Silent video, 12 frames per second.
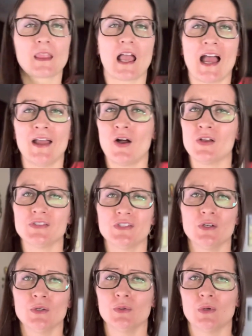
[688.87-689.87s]
I
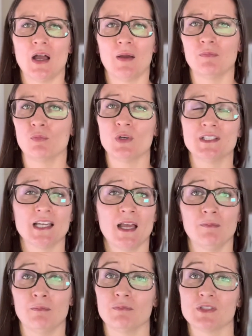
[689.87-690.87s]
also, one
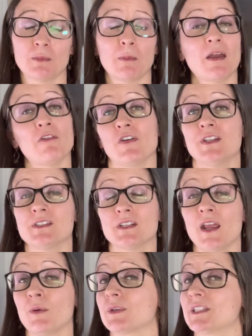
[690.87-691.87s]
time, some of my friends and
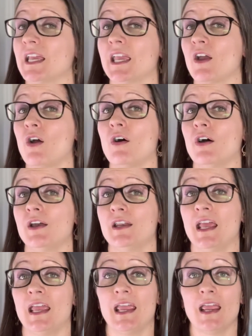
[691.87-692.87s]
I were taking on
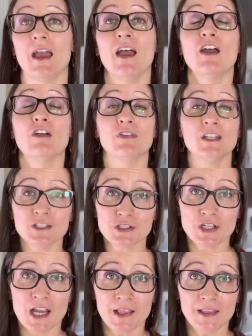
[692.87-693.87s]
a fitness
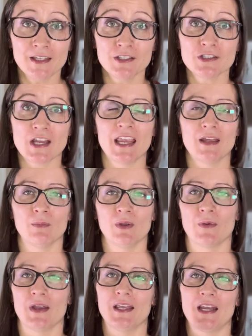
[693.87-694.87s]
challenge, and we
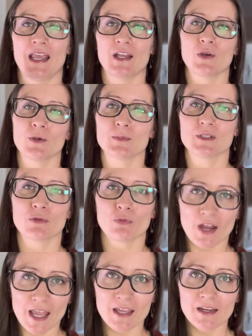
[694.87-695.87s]
were in a group
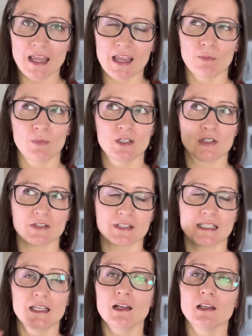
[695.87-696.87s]
thread, and we just
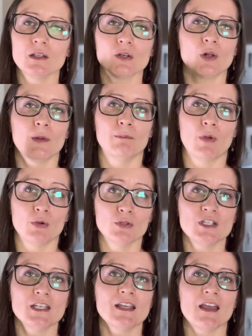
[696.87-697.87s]
sent a little
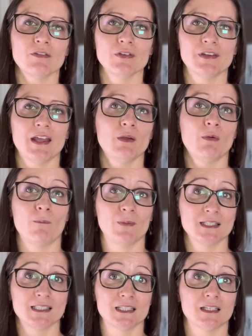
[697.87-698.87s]
emoji every day when we
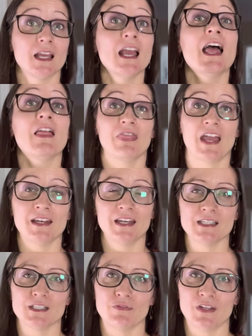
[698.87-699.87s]
did that
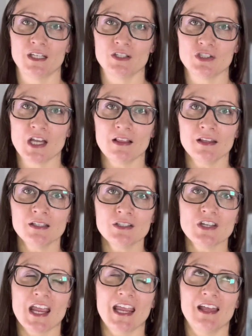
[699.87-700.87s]
day's fitness challenge.
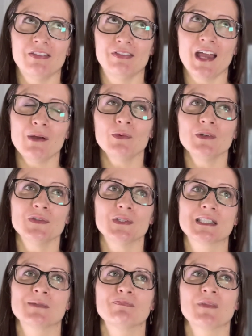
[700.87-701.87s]
And that
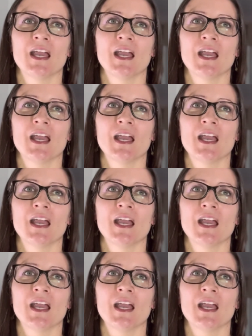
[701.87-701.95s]
was